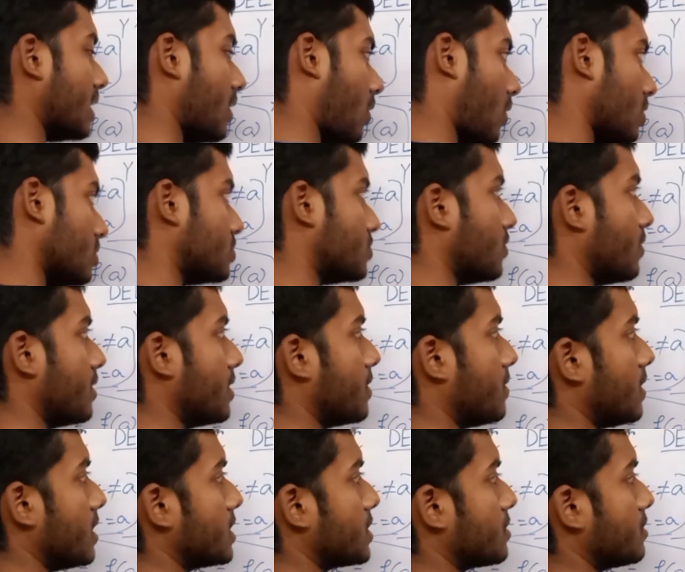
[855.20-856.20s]
also
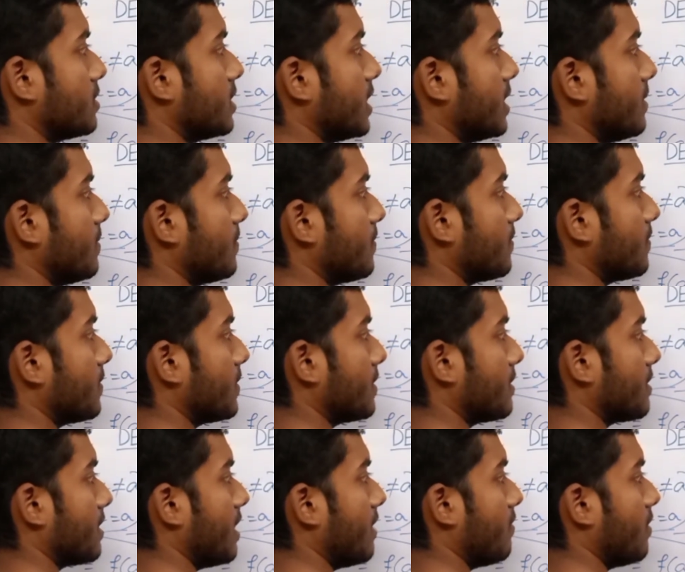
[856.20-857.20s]
equals to then
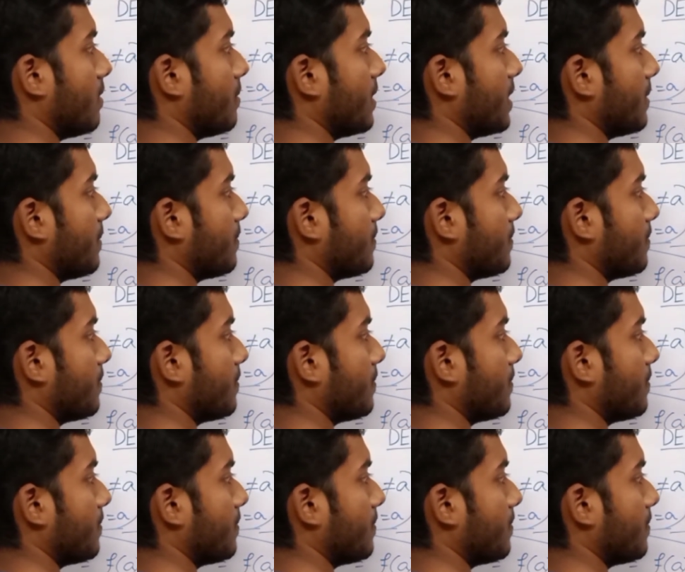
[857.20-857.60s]
f of a.